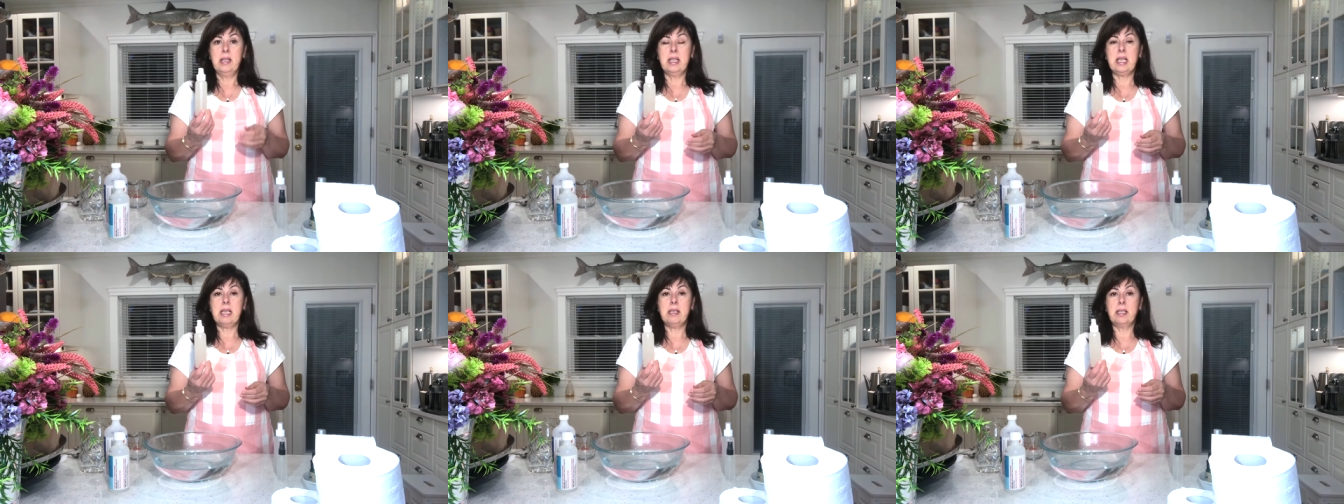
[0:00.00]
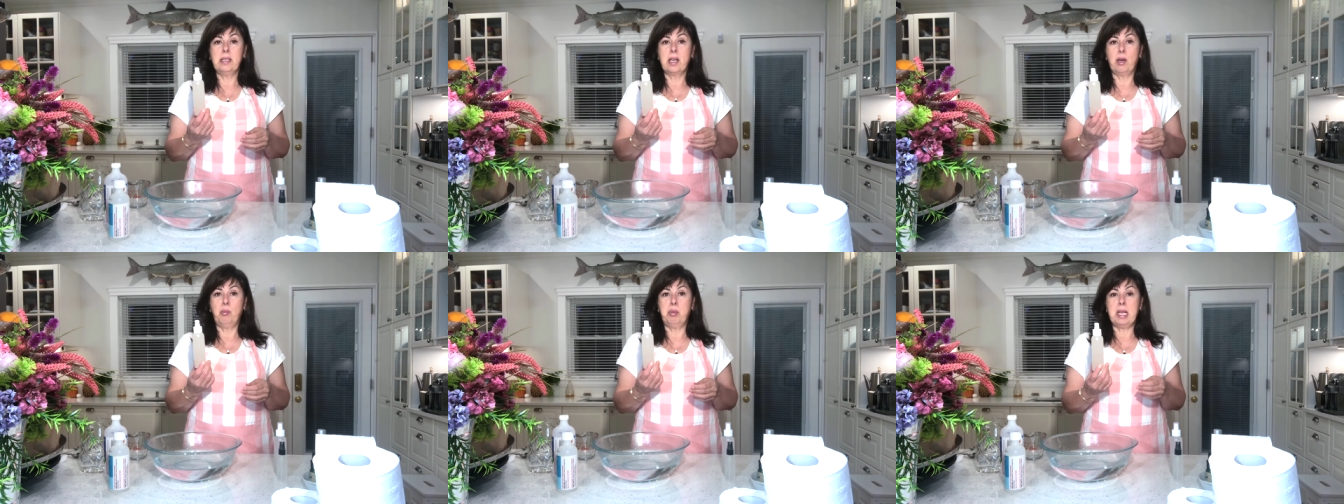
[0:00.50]
these
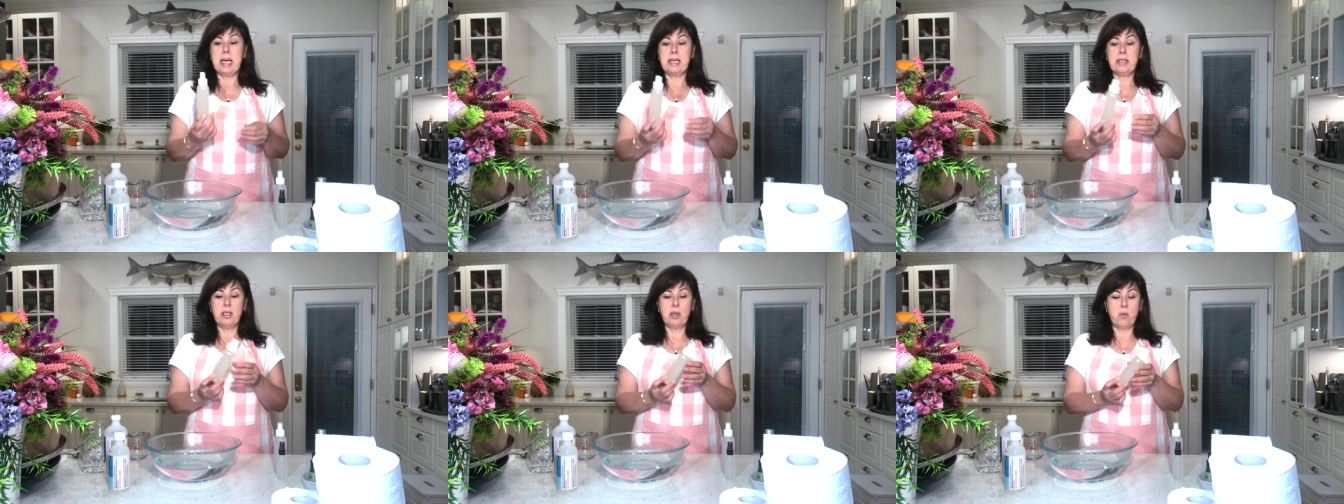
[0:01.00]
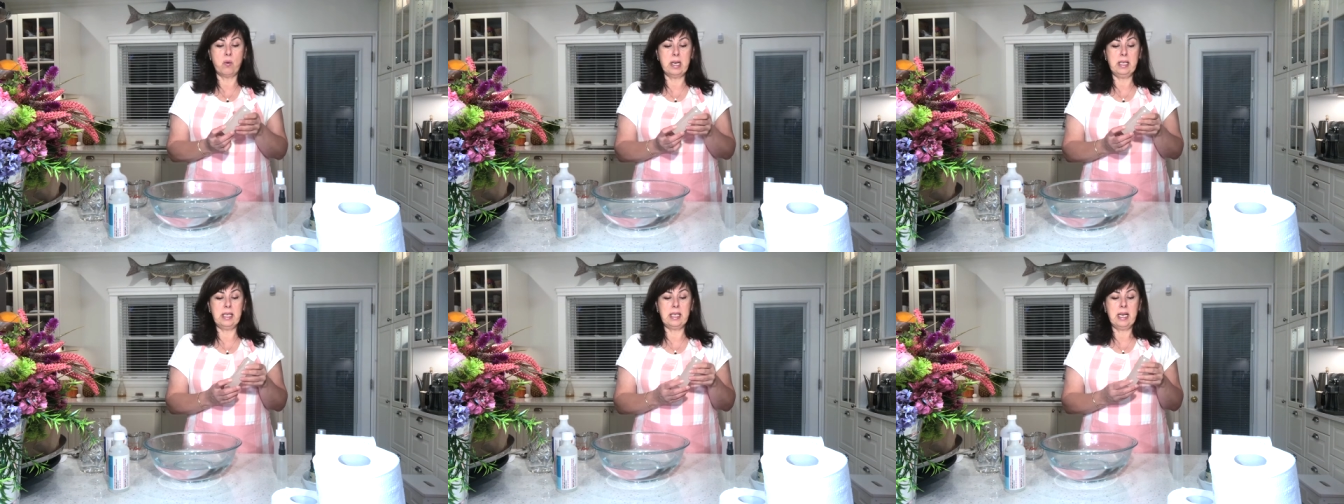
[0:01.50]
little plastic
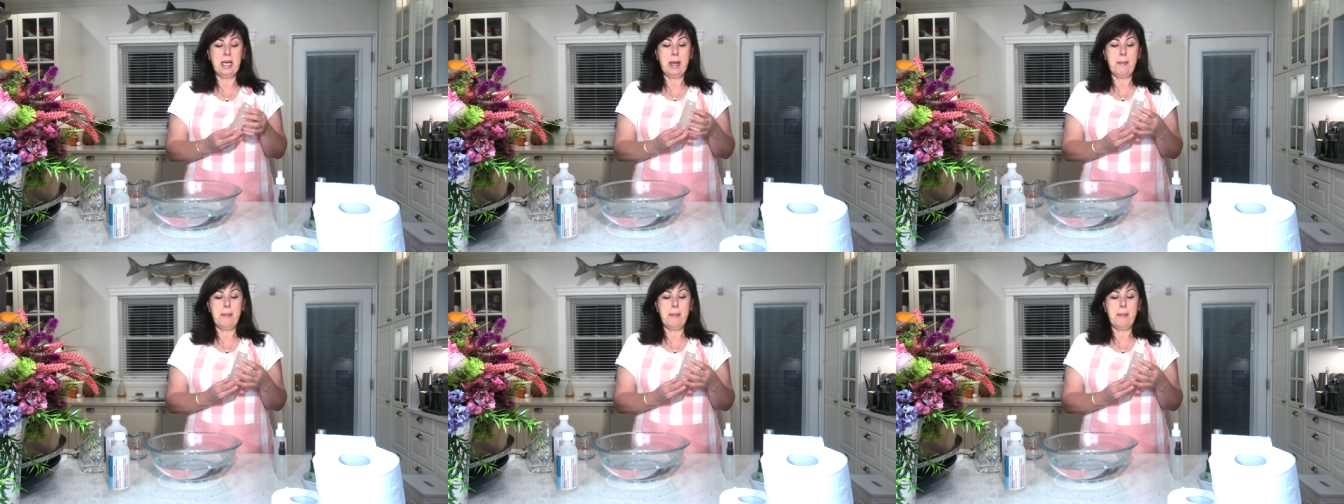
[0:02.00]
ones.